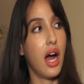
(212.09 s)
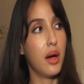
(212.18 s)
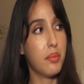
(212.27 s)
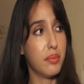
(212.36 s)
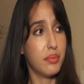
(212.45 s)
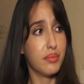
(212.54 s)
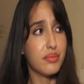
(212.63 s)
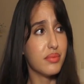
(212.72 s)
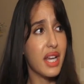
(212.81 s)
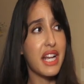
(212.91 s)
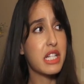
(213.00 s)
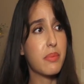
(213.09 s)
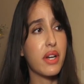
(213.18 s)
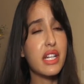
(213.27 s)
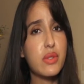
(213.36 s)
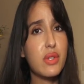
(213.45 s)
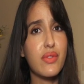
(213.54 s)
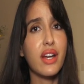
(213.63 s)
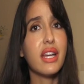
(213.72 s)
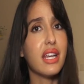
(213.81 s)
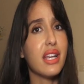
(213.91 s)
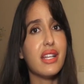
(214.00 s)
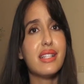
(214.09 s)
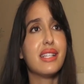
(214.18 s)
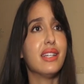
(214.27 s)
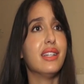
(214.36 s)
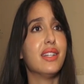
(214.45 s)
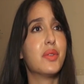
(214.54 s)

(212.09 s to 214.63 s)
um, the experience was very easy.